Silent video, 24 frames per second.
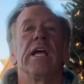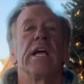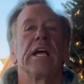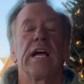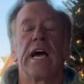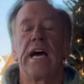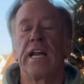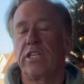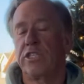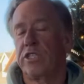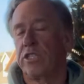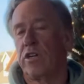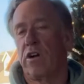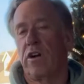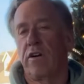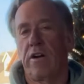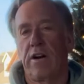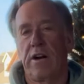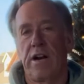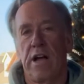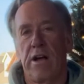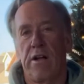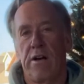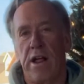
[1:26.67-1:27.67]
Kind of
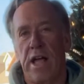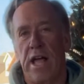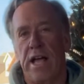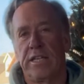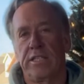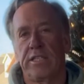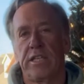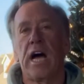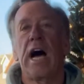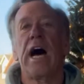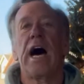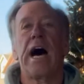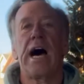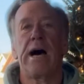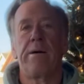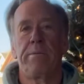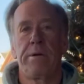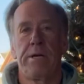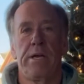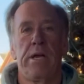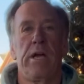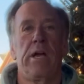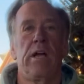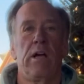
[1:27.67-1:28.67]
started out as a
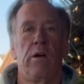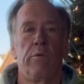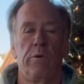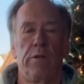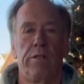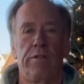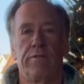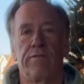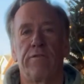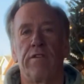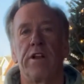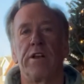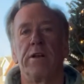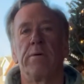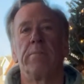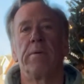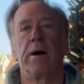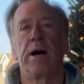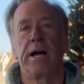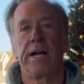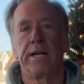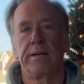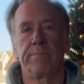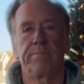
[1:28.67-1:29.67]
hobby with a friend of
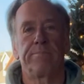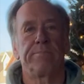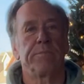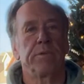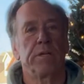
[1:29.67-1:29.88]
mine